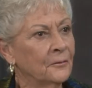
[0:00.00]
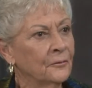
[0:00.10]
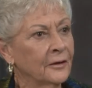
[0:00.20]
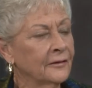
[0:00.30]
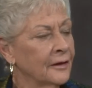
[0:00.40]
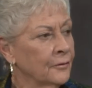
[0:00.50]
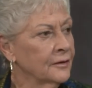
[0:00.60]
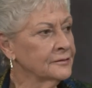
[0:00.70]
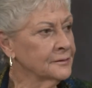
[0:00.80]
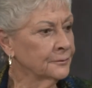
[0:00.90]
Well, and then we
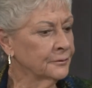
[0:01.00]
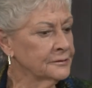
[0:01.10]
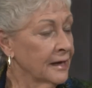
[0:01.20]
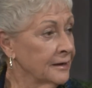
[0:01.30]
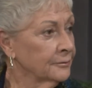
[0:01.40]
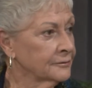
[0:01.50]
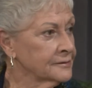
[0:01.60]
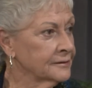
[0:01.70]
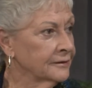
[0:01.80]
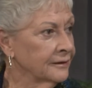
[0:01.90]
also put tables
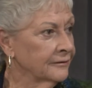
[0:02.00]
in there.